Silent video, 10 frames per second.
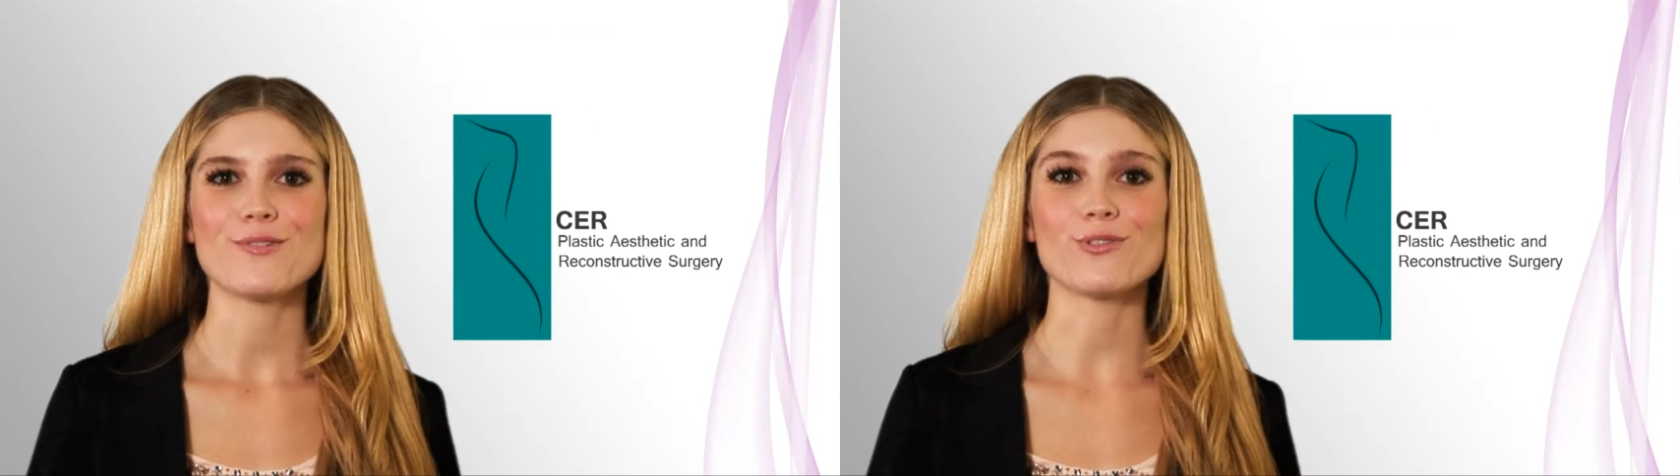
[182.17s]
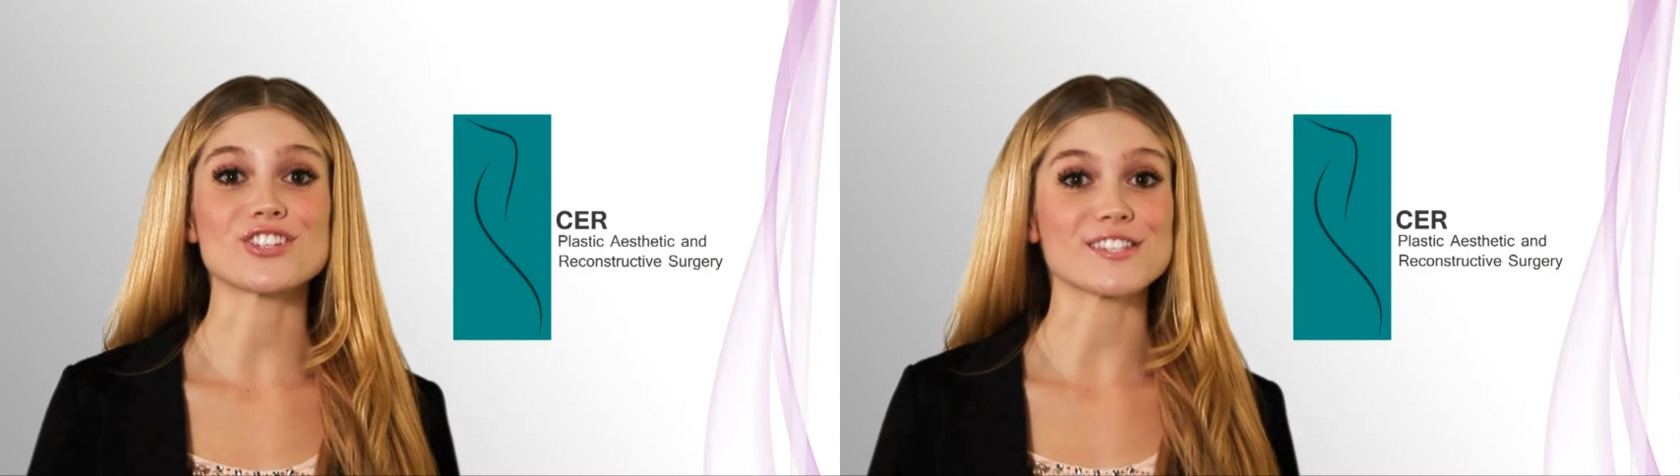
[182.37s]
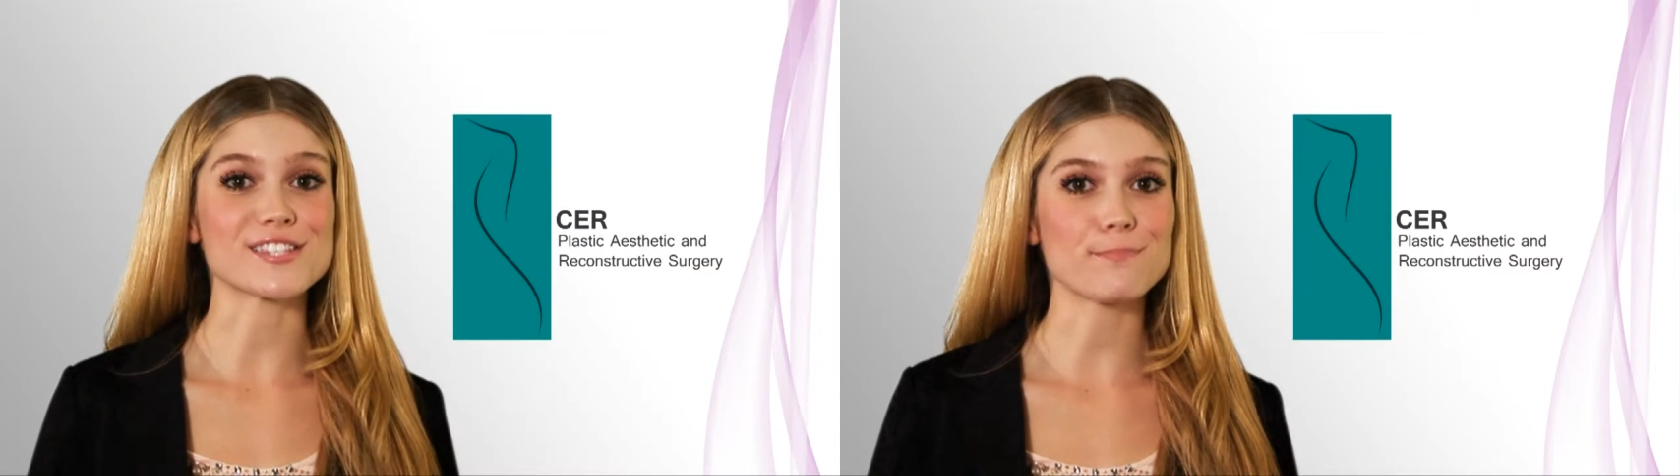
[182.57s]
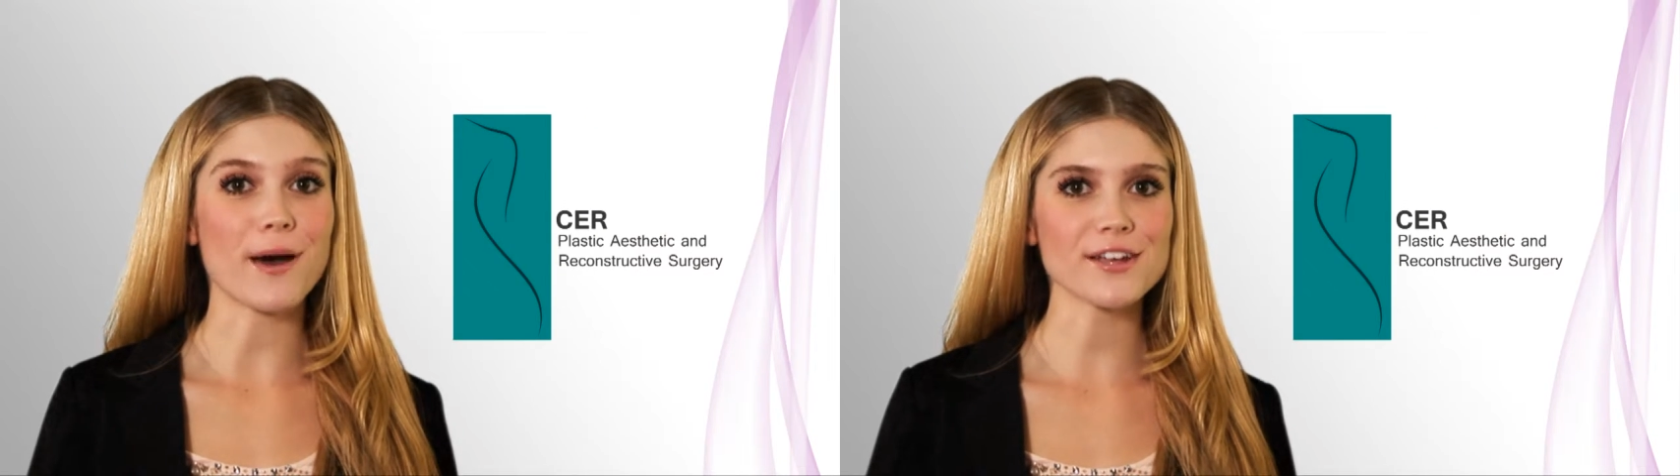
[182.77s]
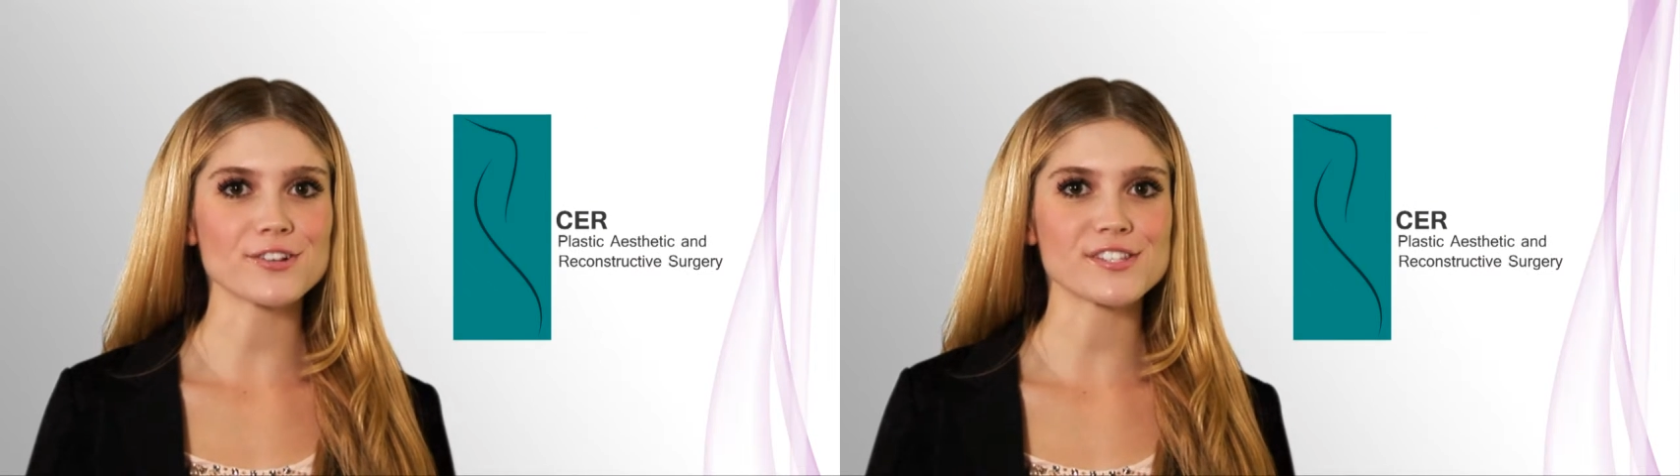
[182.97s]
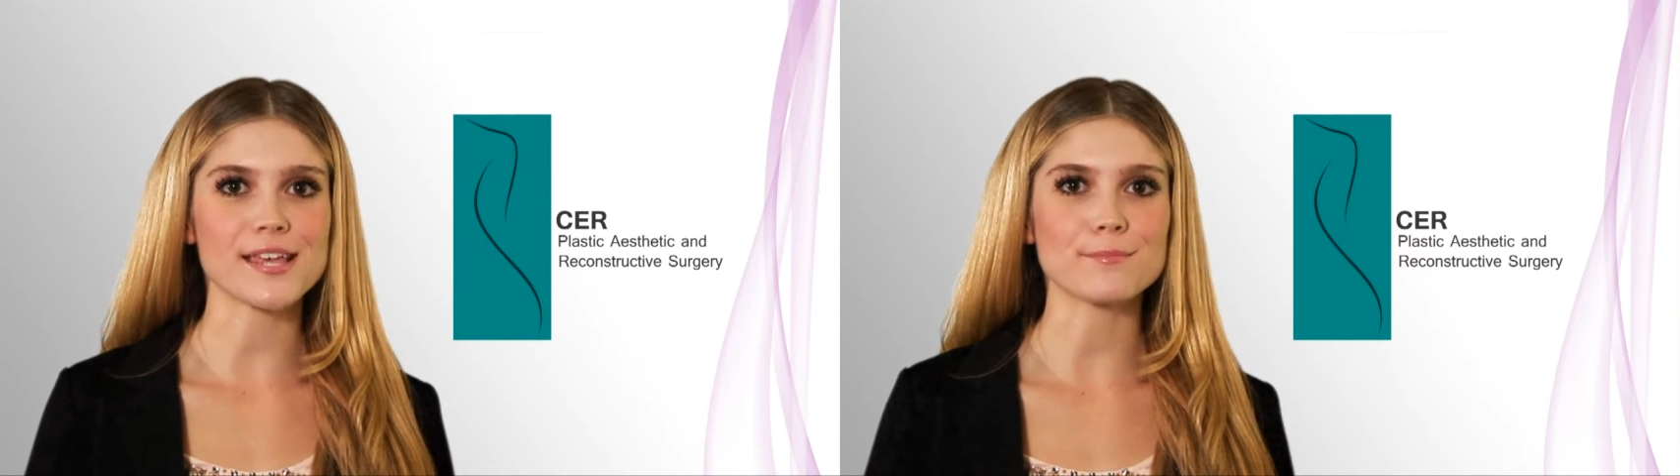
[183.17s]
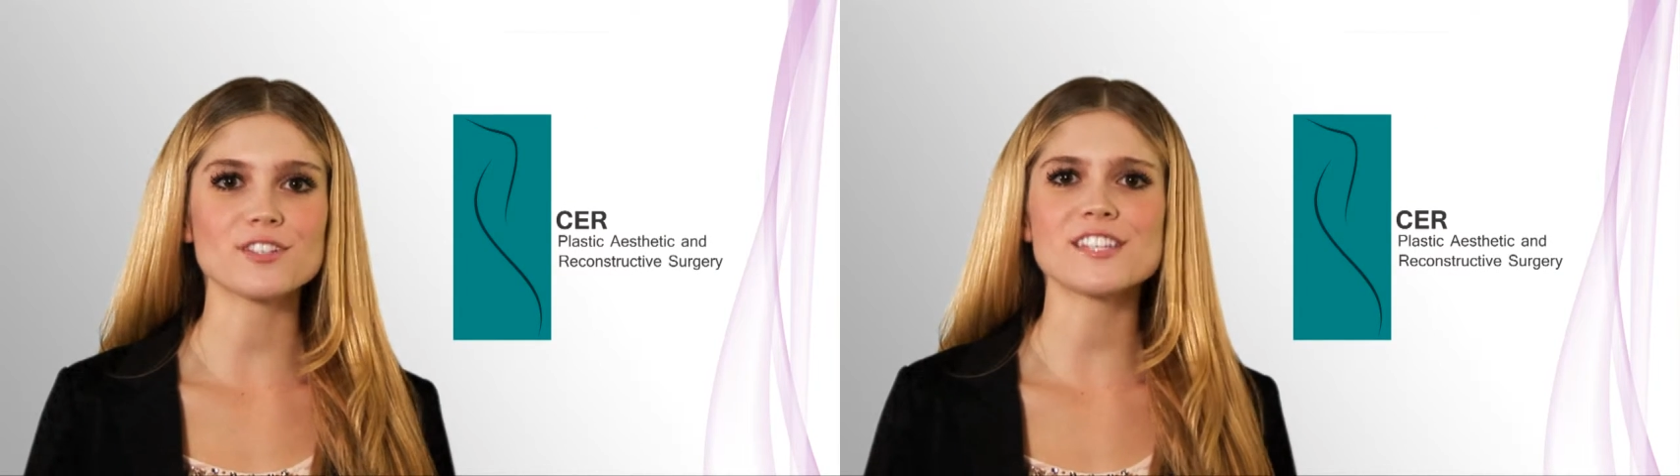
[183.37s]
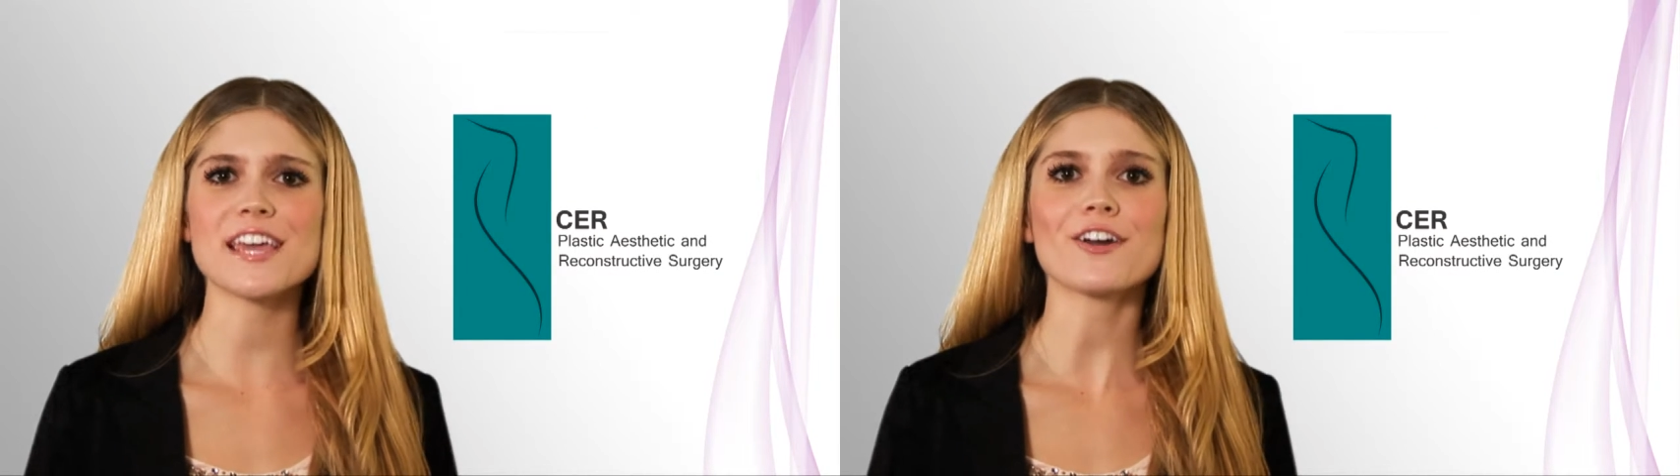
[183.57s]
which inspires them
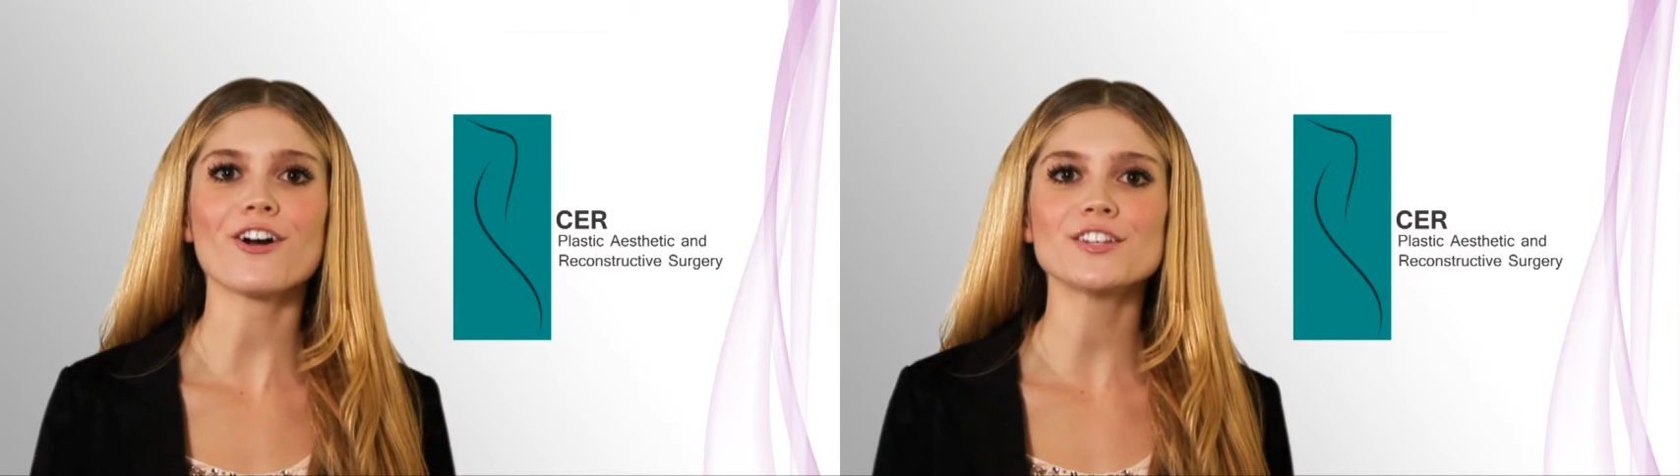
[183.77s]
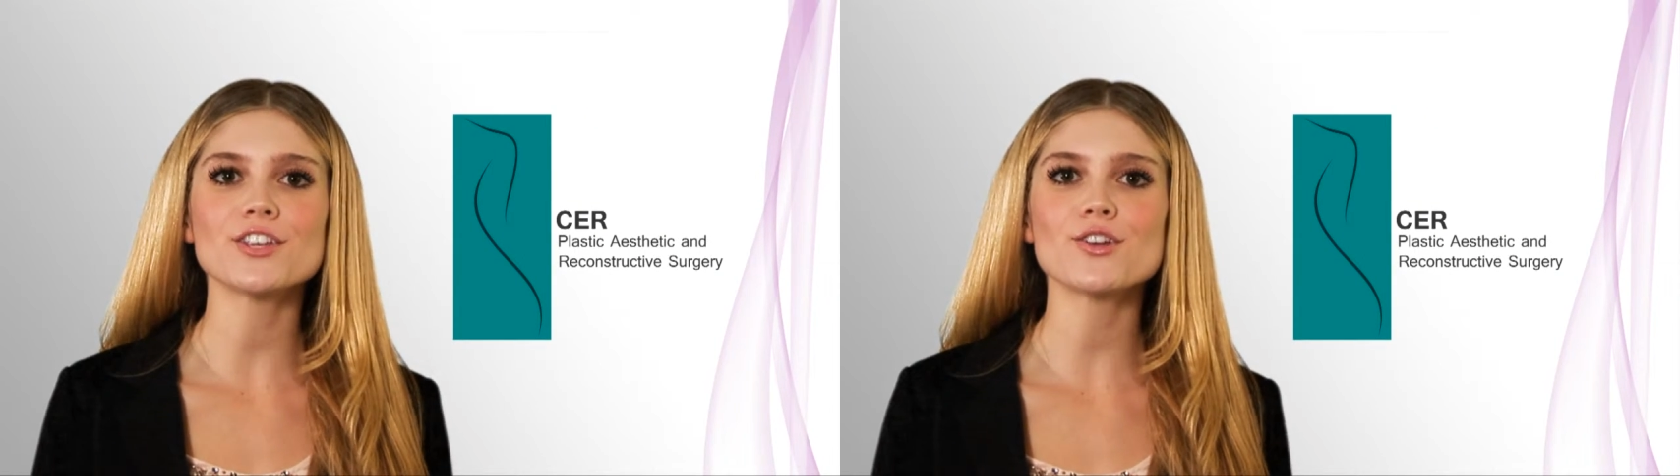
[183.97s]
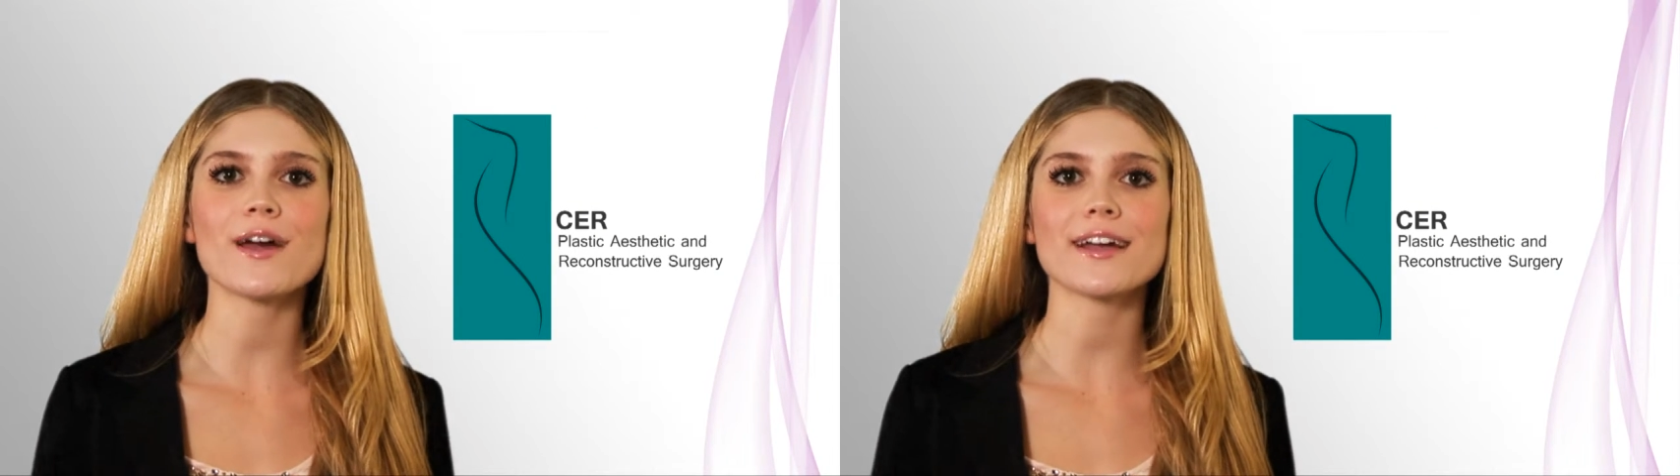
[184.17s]
to take on new